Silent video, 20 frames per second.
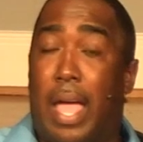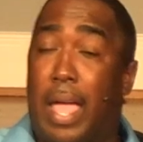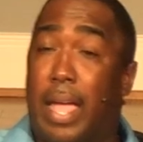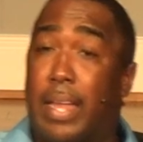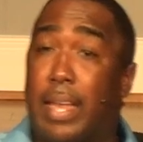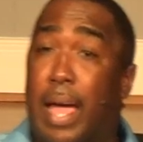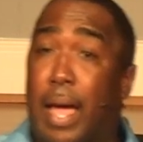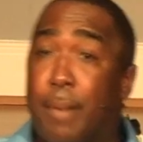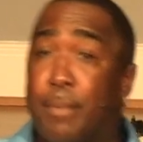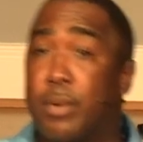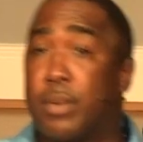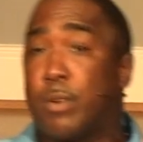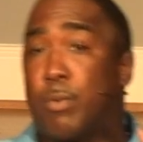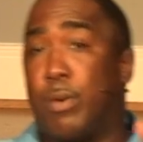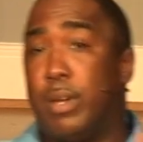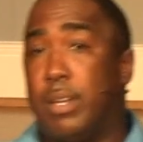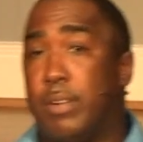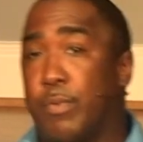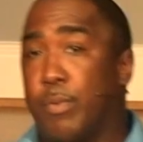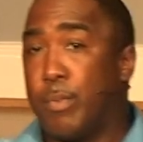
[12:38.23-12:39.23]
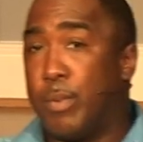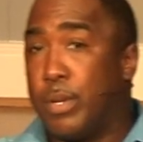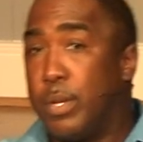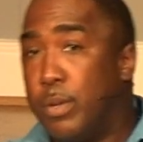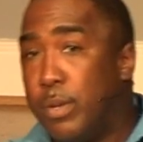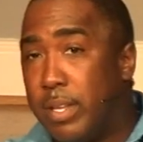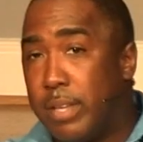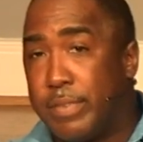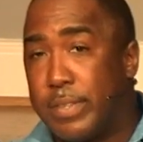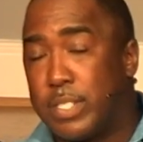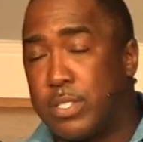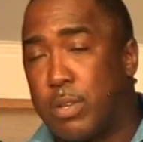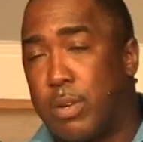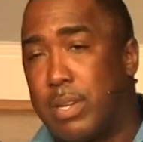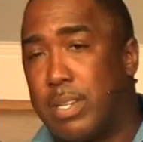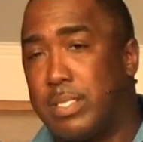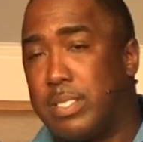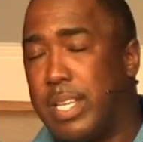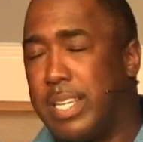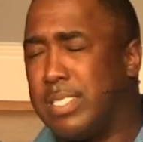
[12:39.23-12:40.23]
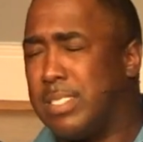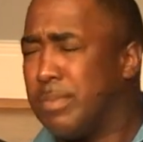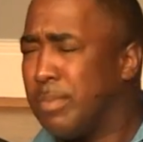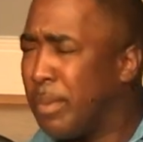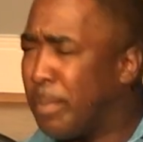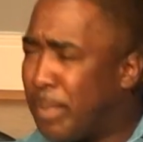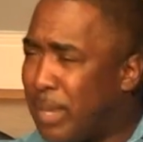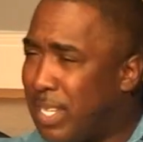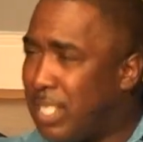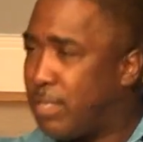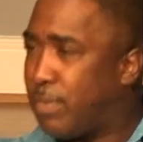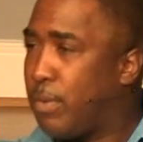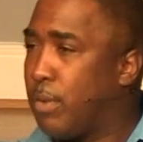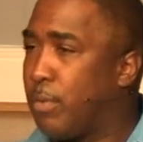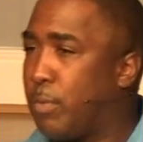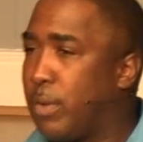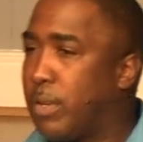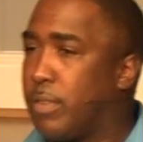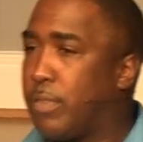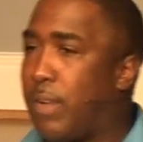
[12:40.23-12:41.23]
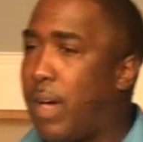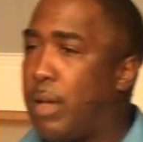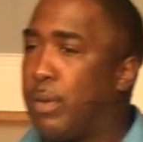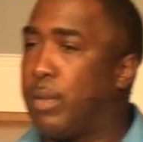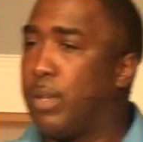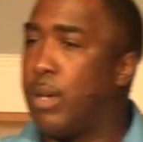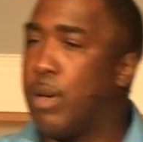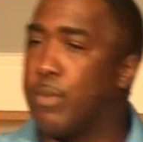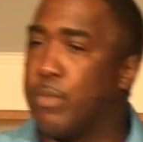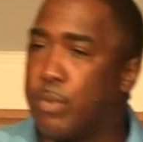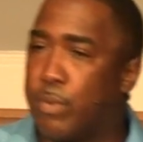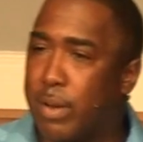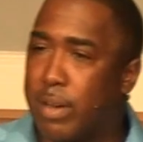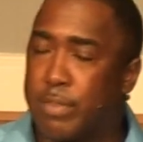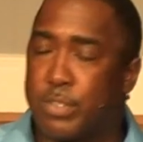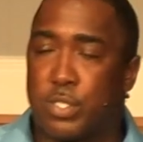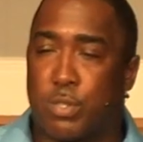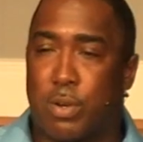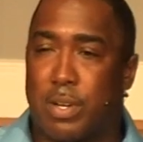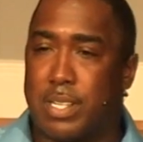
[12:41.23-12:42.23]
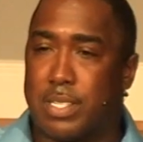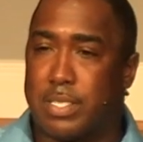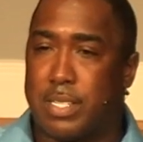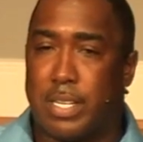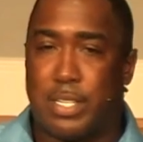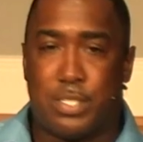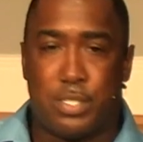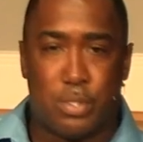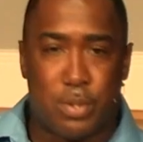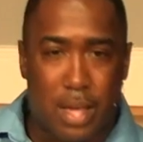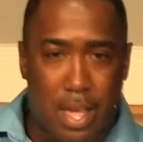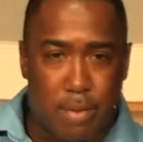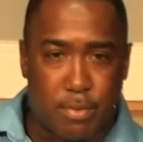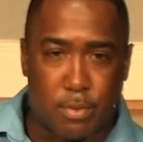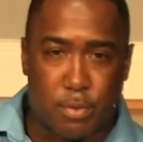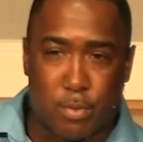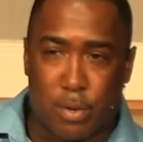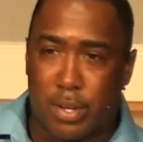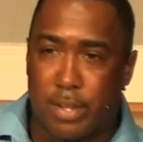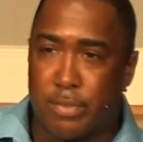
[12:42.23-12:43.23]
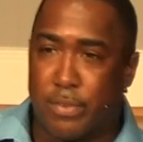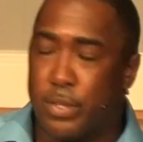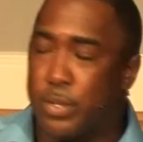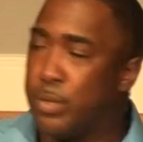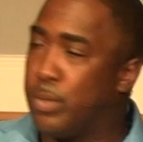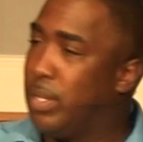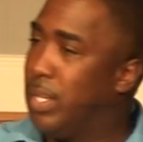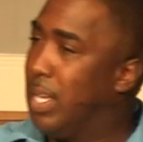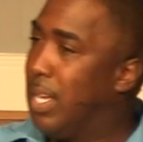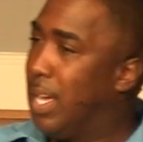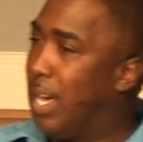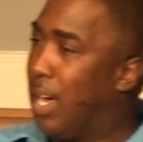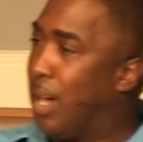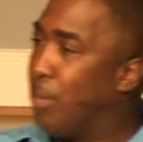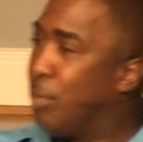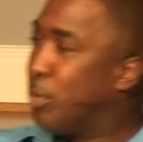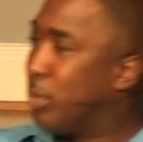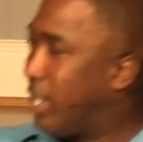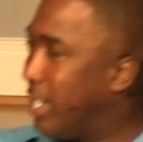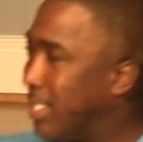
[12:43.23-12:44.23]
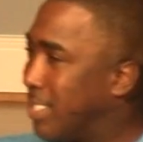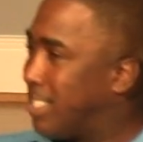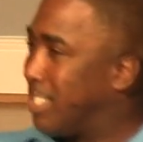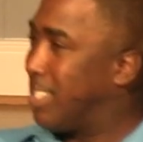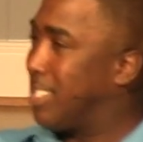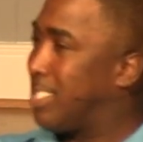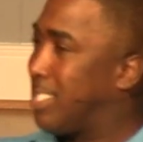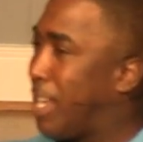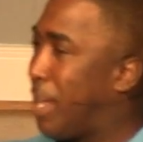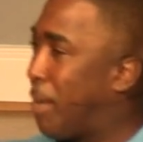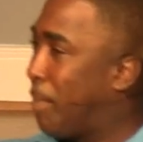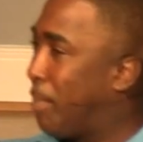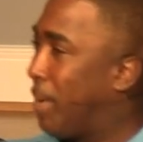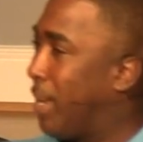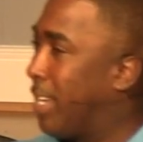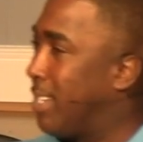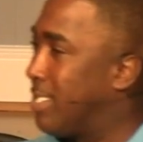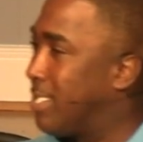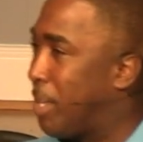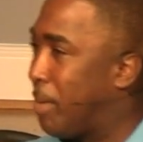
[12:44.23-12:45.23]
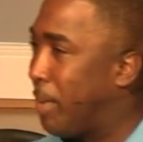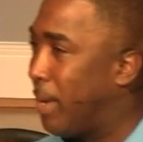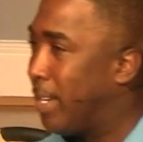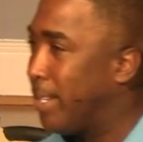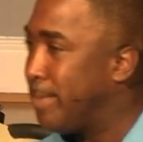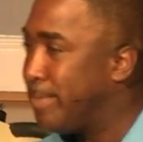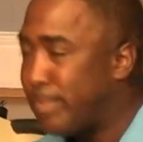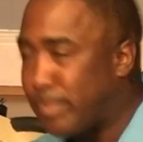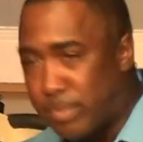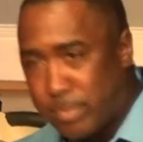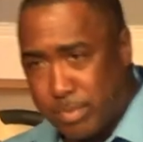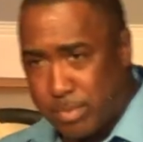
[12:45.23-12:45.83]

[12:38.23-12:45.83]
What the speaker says: And I'm going to read it from the New Living Translation, but please feel free to follow along with whatever translation you have in front of you. We'll get to the same place. Amen?